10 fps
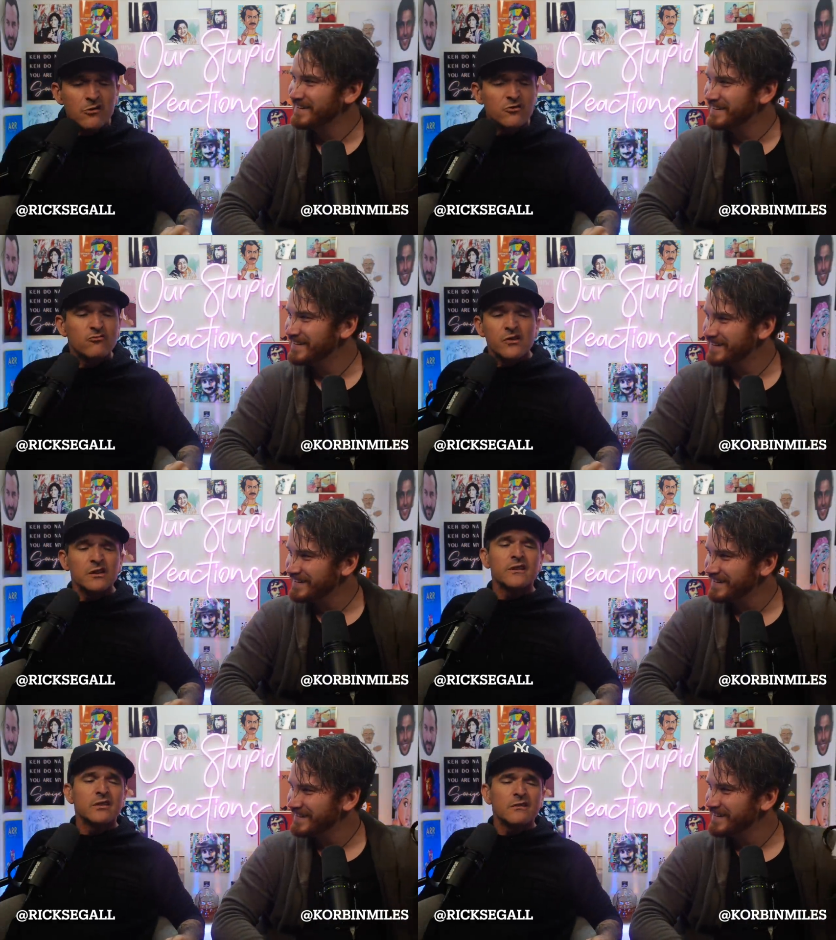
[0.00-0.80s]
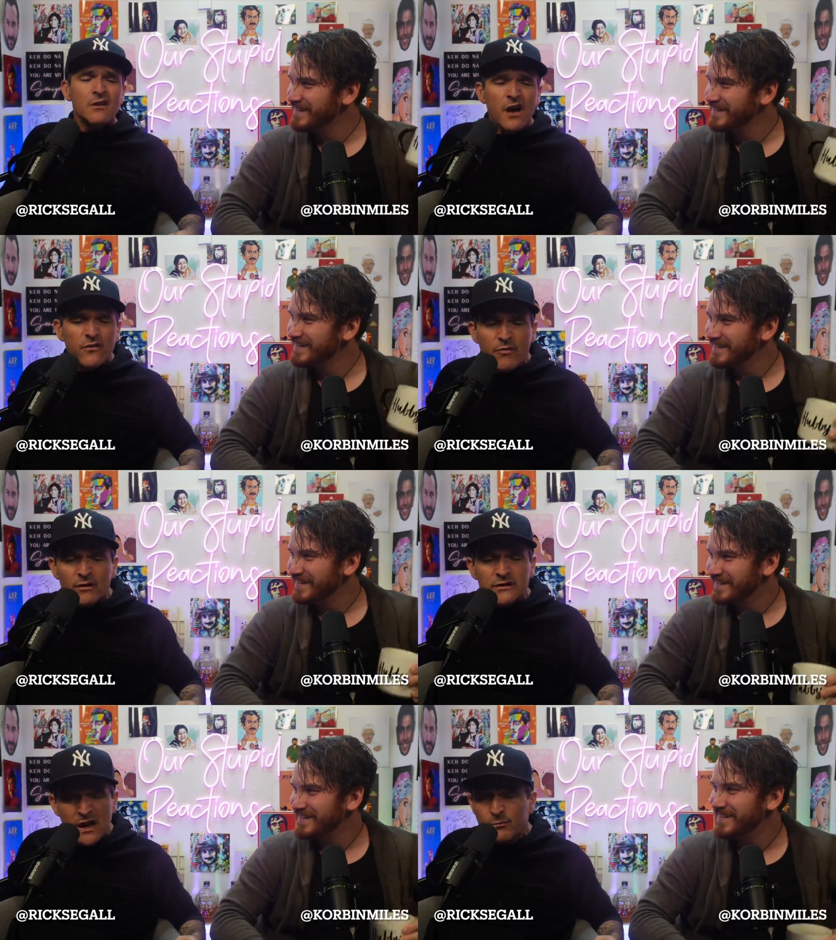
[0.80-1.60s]
Speaker 1: who's really ticked off about
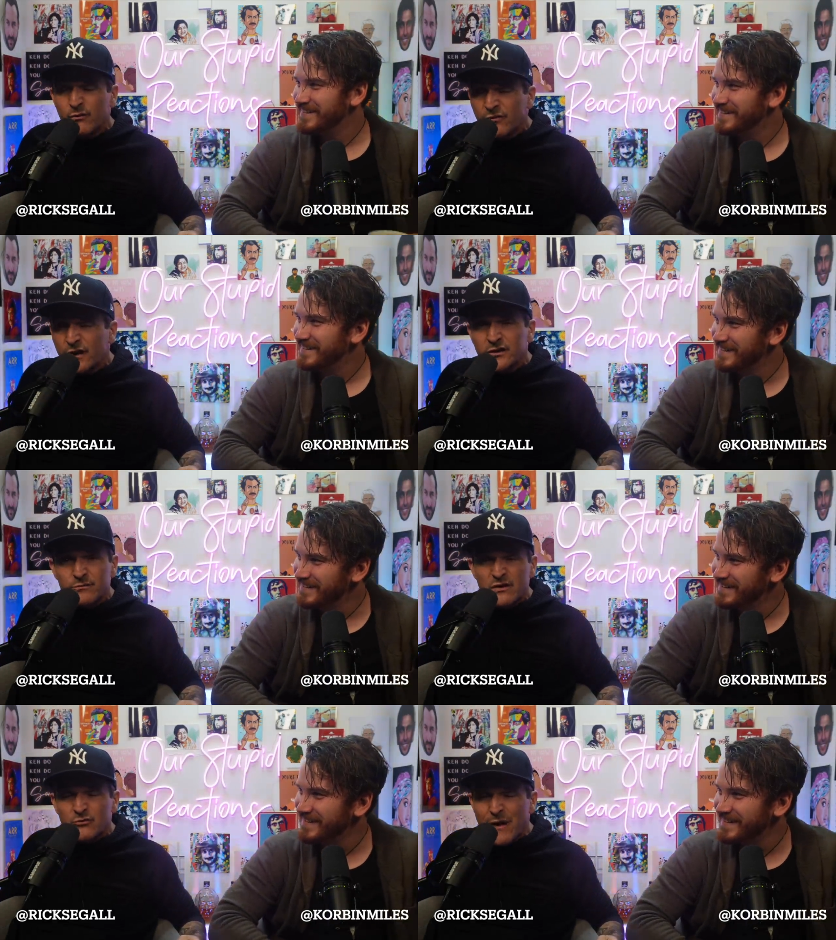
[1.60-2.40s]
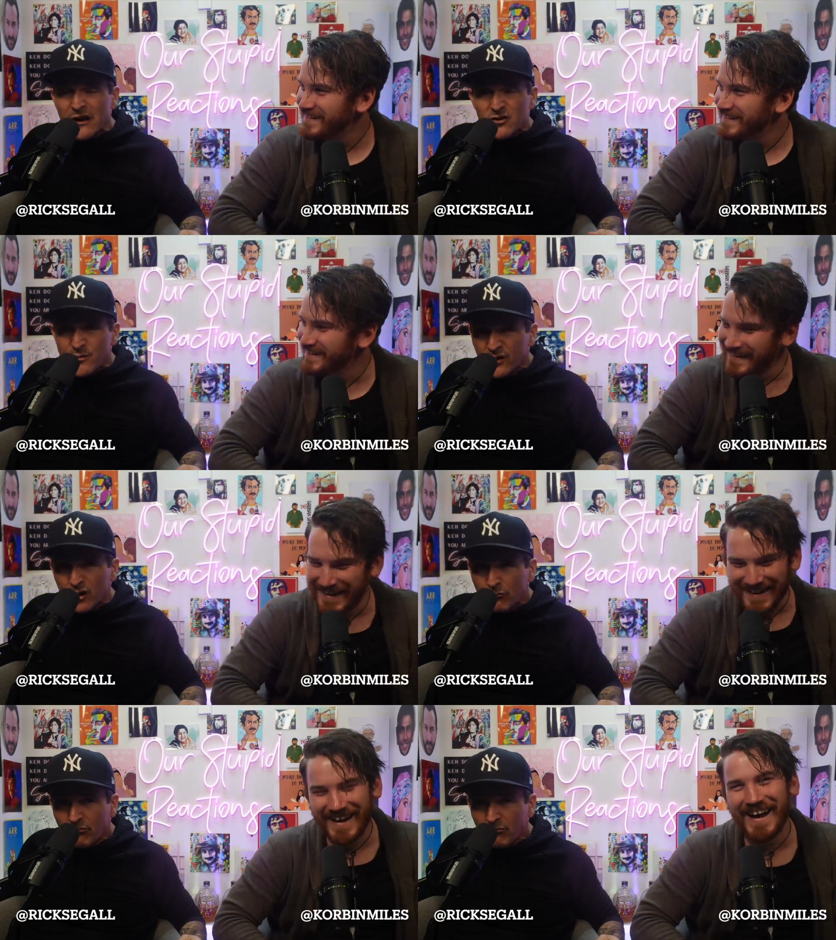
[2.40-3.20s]
temple fund mismanagement.
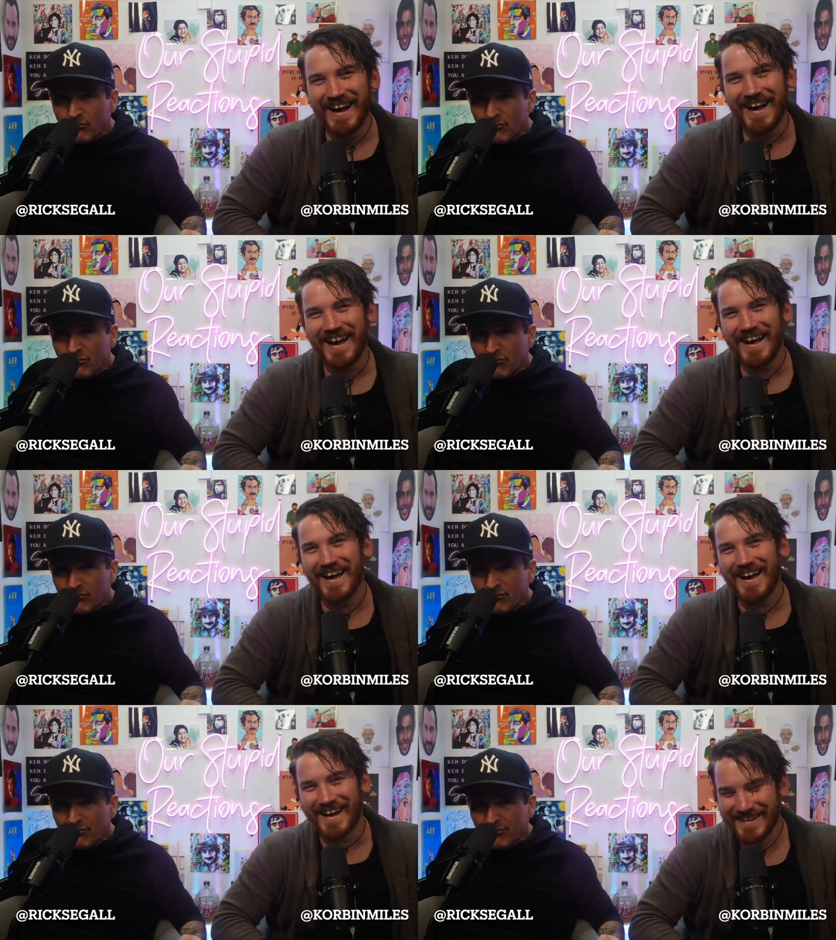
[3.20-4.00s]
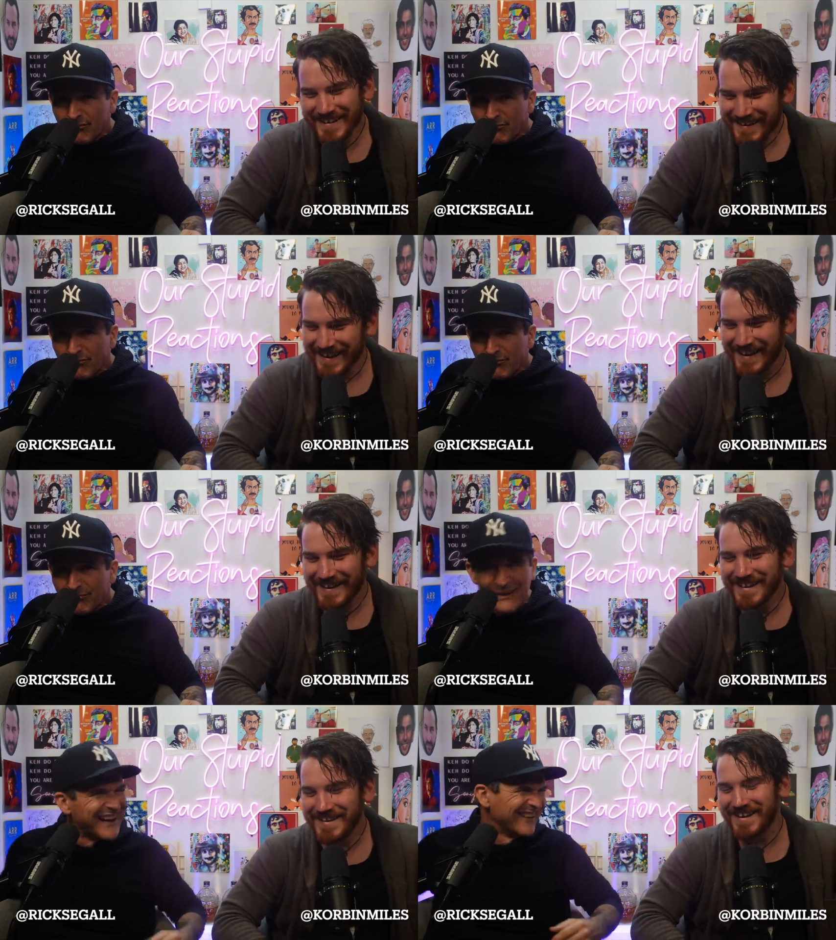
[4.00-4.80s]
Yeah,
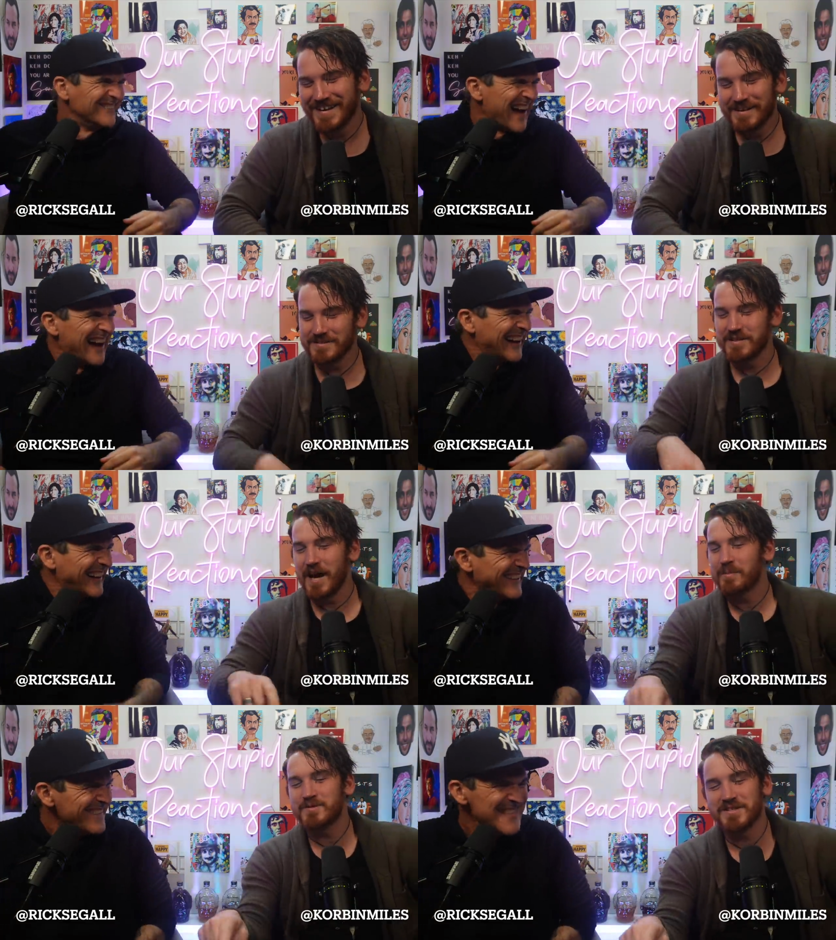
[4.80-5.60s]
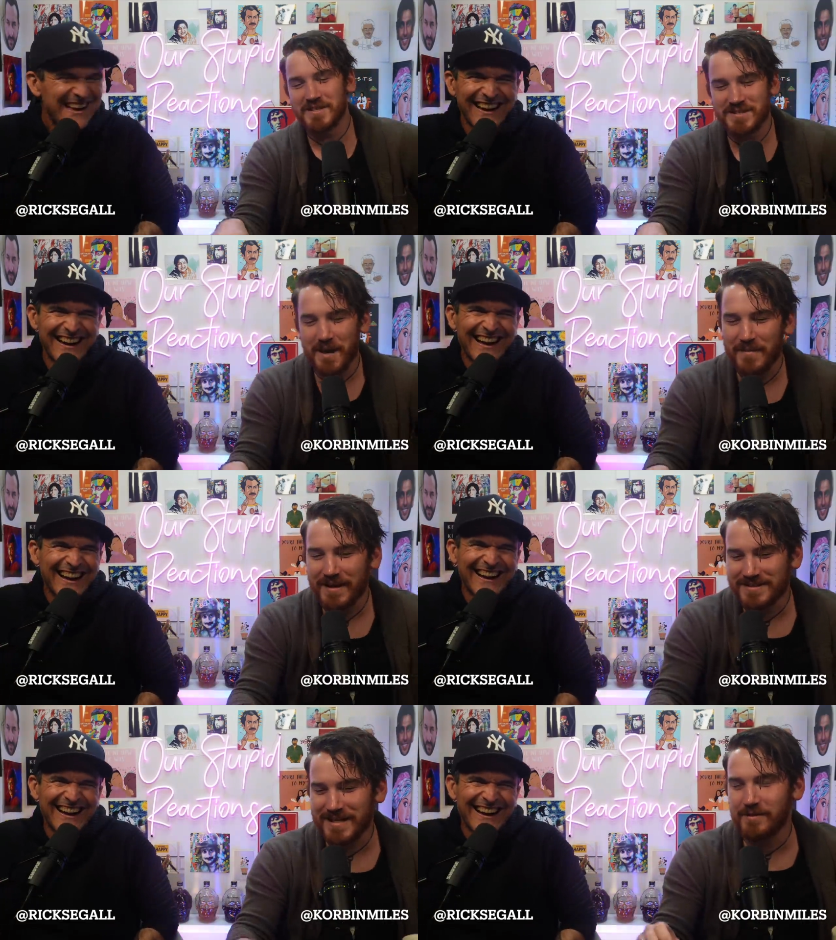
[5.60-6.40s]
that right. synopsis does not make it
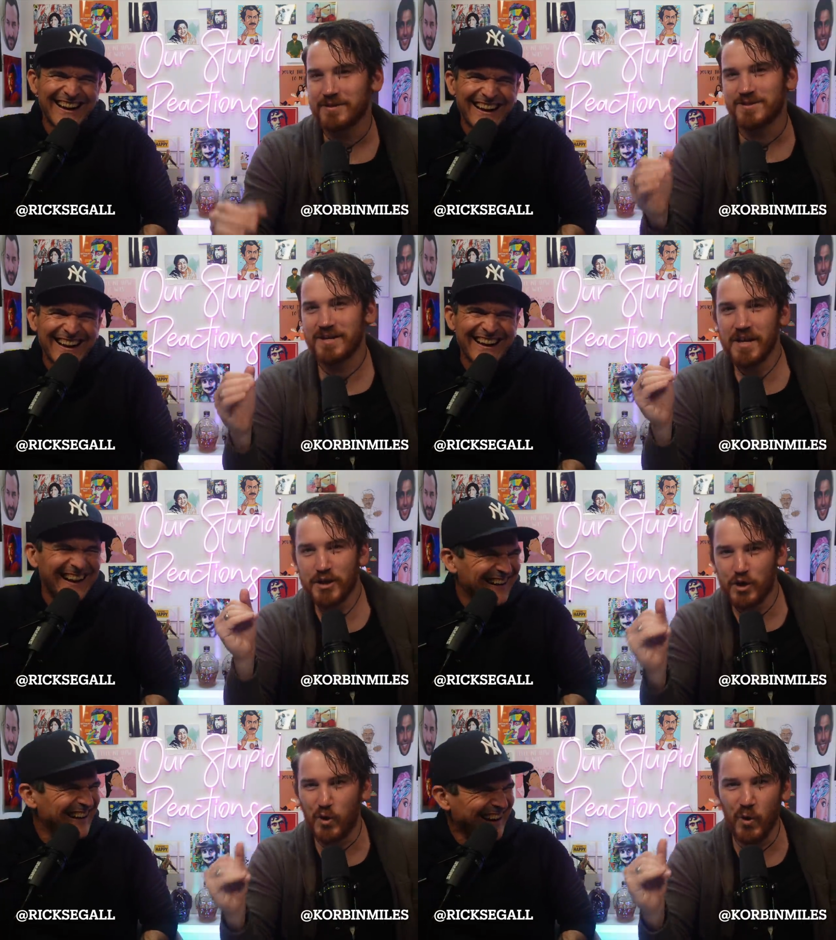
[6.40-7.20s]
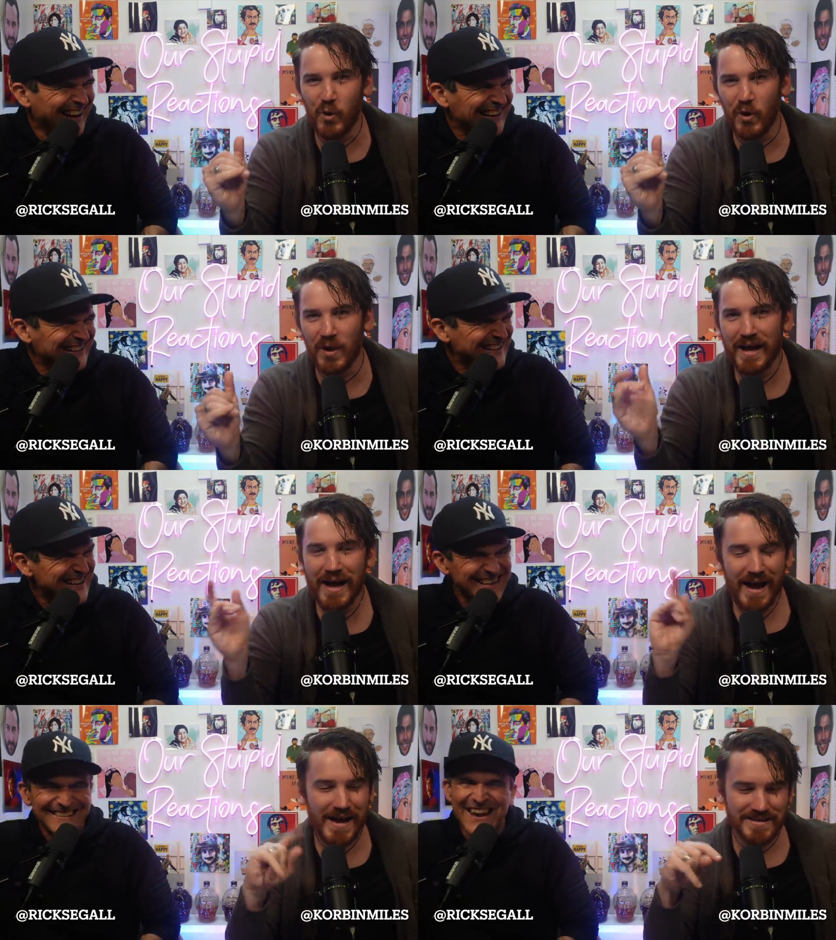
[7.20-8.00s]
sound as cool
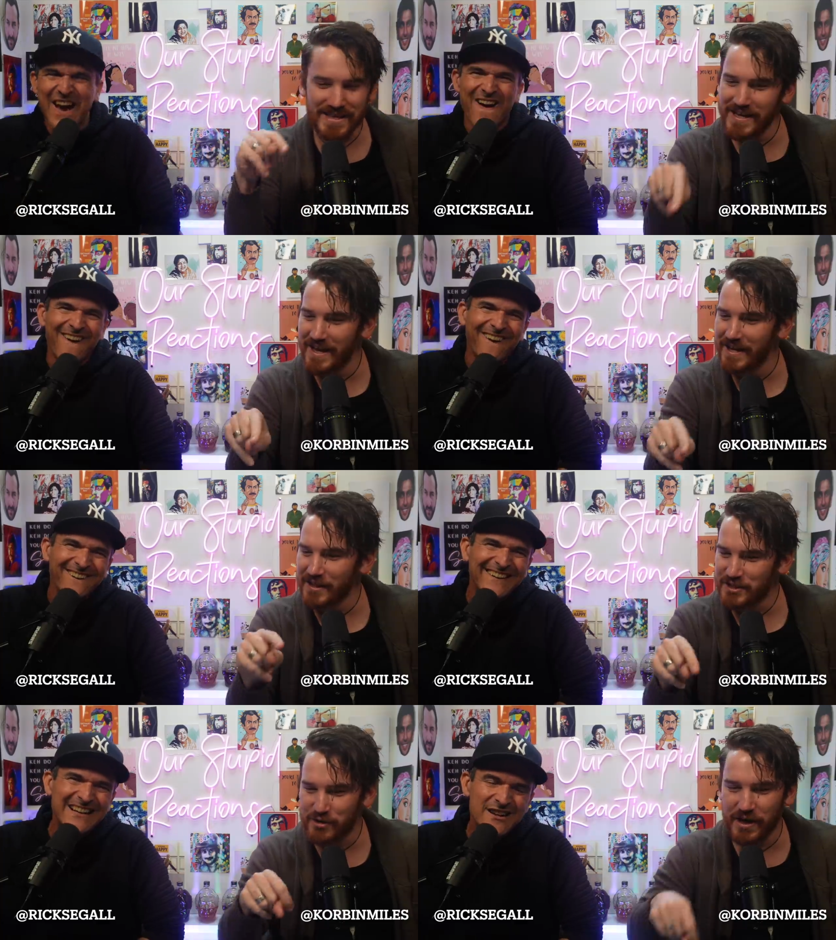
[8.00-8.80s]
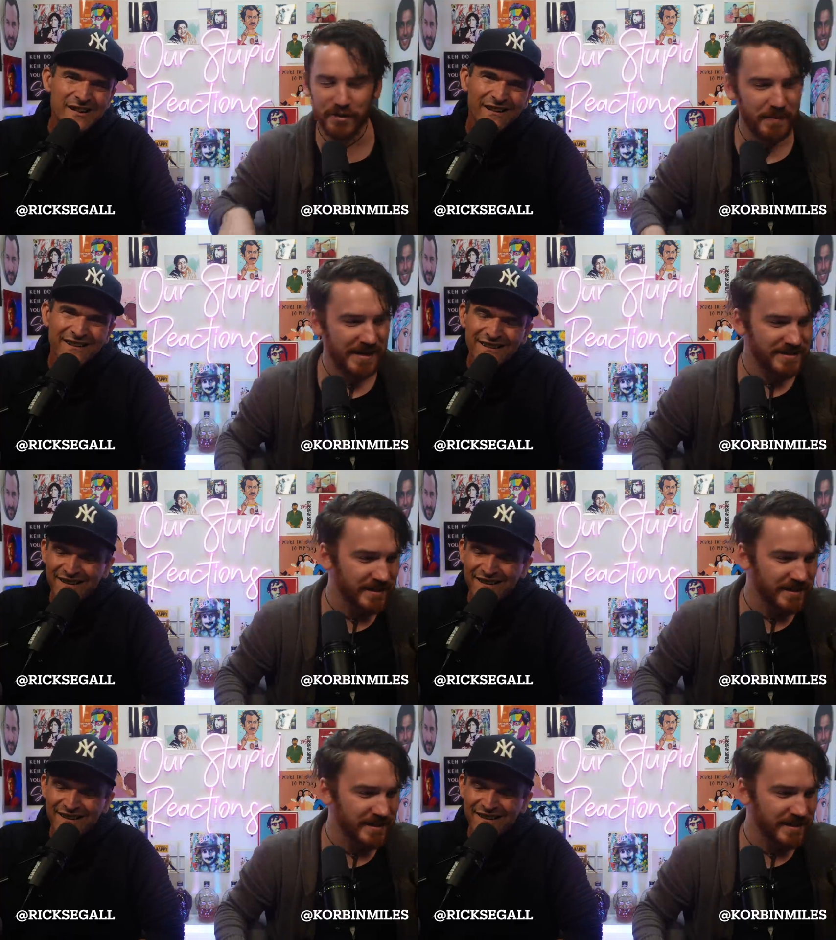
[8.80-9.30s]
as no. the uh, the trailer makes